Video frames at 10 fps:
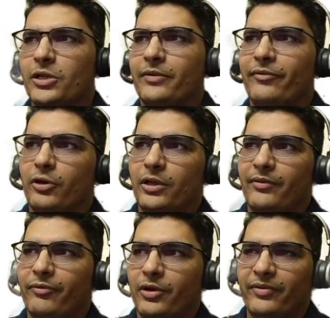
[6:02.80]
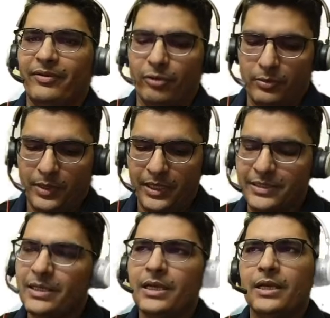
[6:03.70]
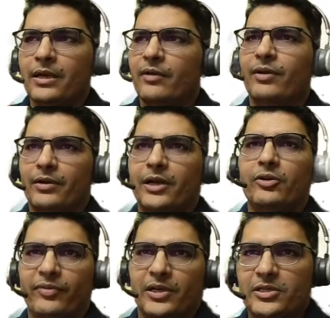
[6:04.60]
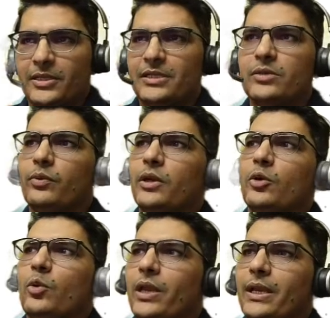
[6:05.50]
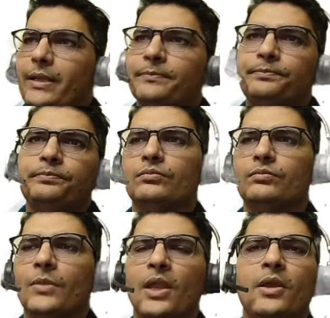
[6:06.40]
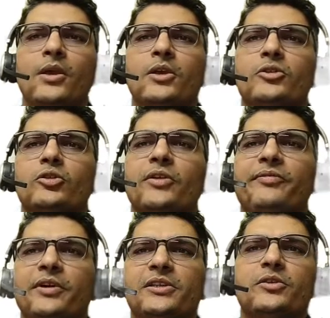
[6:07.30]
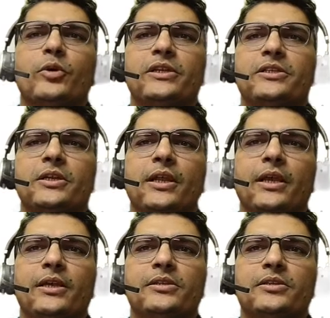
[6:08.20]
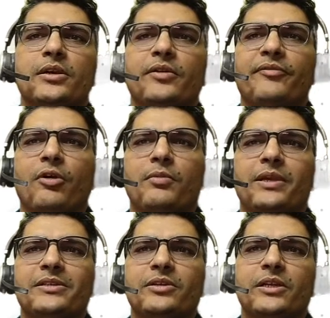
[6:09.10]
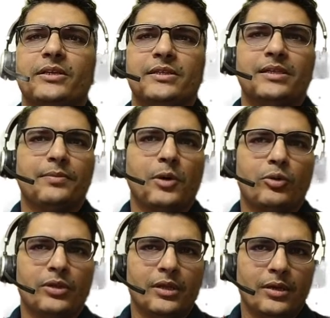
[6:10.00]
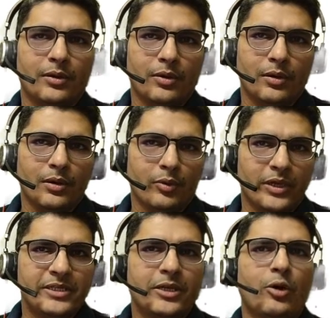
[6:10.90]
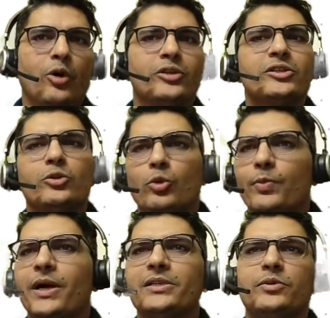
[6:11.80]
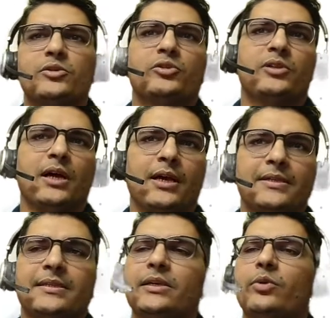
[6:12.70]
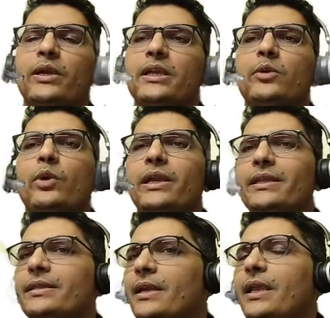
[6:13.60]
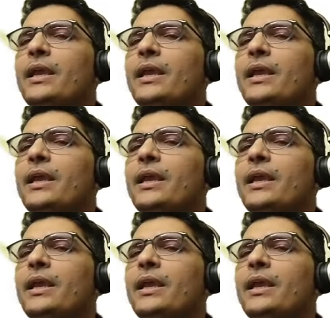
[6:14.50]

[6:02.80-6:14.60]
40-45 odd minutes. We'll try to finish this video quickly. So the first question is from history. This is about the question on stupas, which was asked in 2023.